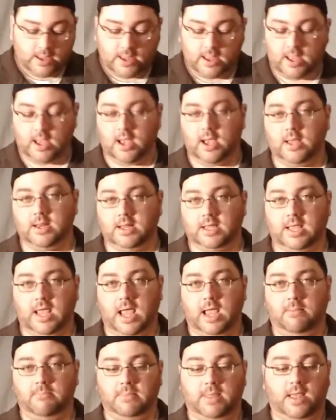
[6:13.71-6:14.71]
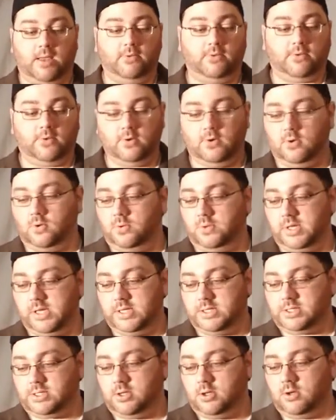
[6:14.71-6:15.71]
And it came down to
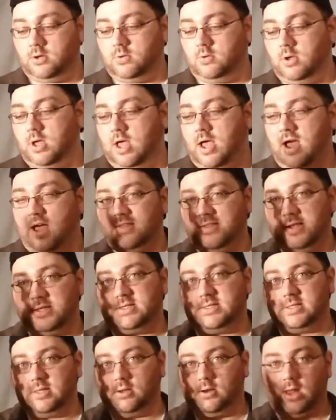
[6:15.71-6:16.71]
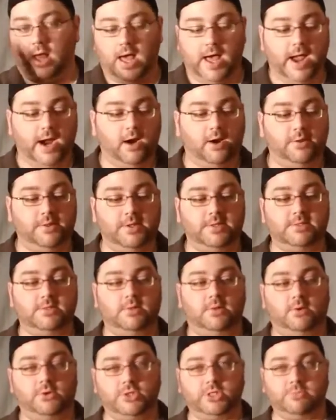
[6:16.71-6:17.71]
these two. This is a little higher, this is a
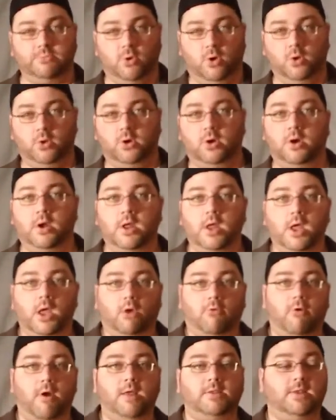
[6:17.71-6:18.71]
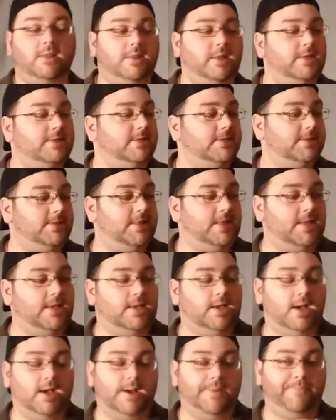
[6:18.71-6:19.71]
little smaller. Granted, this is
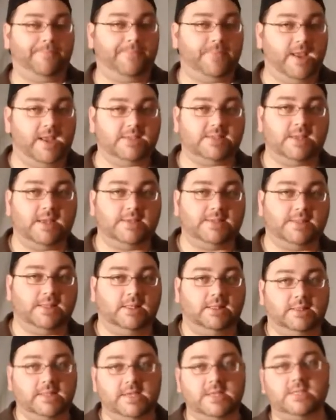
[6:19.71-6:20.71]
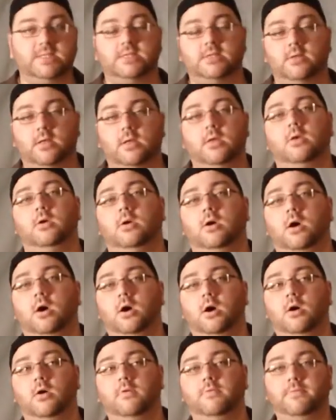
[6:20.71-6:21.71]
the is the least
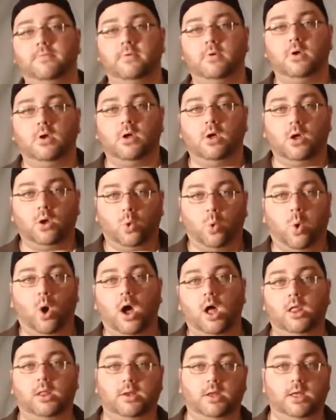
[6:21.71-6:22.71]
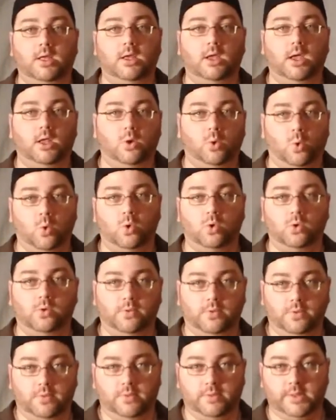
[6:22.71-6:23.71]
of quality in all
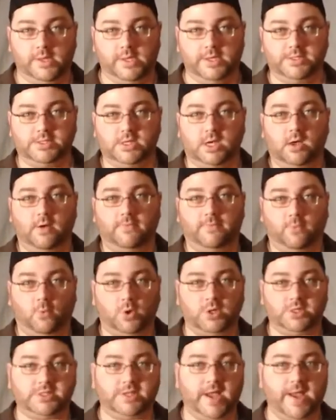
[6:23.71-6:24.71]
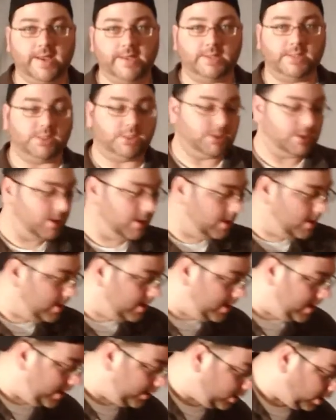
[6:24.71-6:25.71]
these four sights
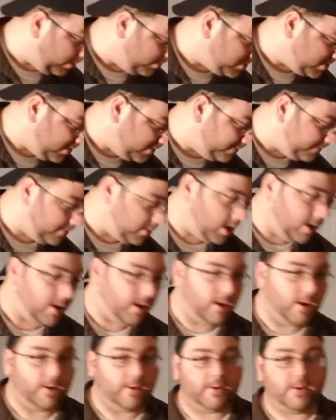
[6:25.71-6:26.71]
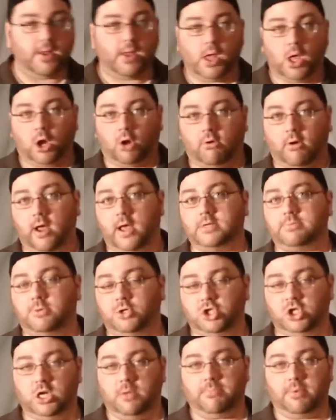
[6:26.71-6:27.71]
in terms of
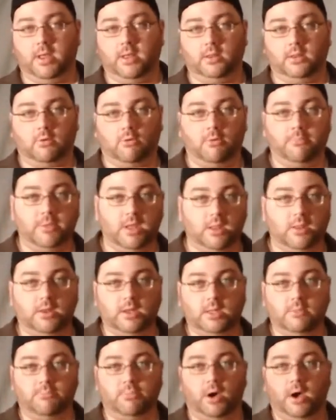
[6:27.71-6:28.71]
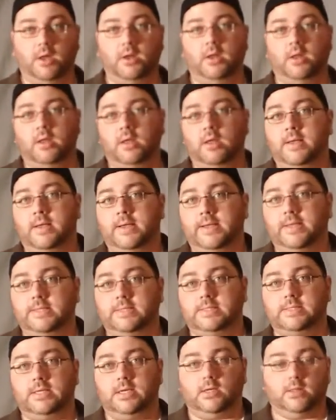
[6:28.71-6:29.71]
craftsmanship and durability, but
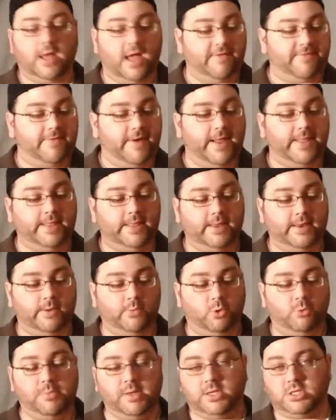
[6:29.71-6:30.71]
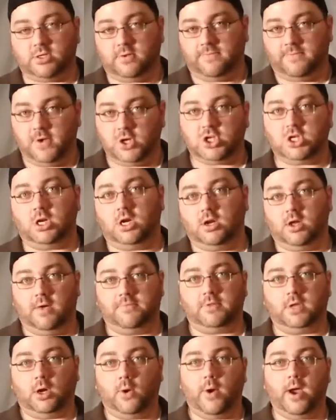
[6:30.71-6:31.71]
still I find it would be sufficient
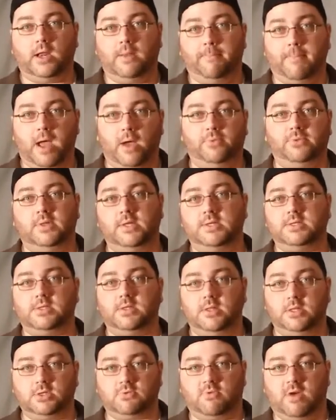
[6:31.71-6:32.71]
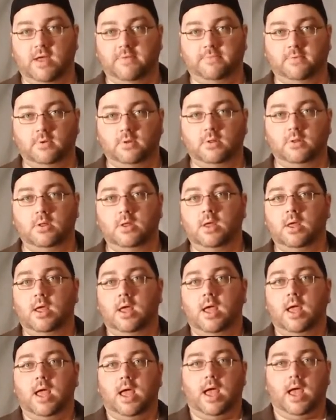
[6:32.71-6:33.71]
enough to go ahead and mount this to this rifle,
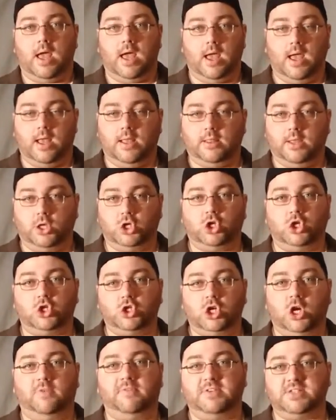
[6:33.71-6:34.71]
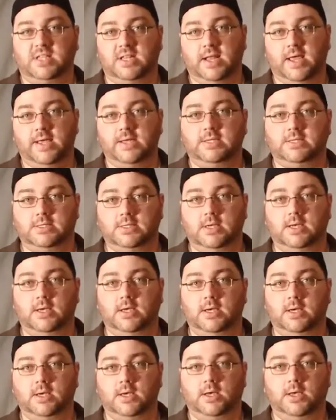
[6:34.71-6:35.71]
and it should serve as a nice
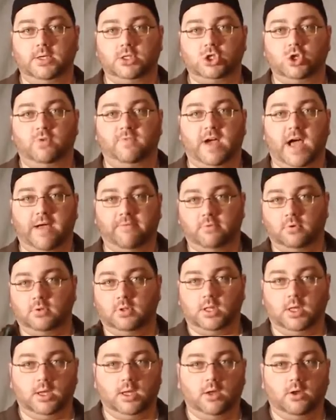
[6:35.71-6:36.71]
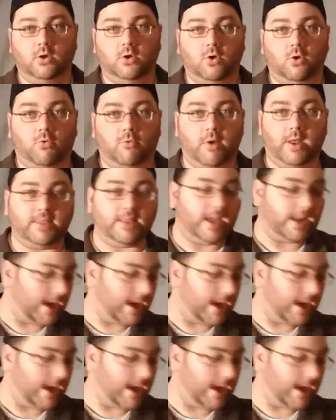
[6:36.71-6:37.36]
survival red dot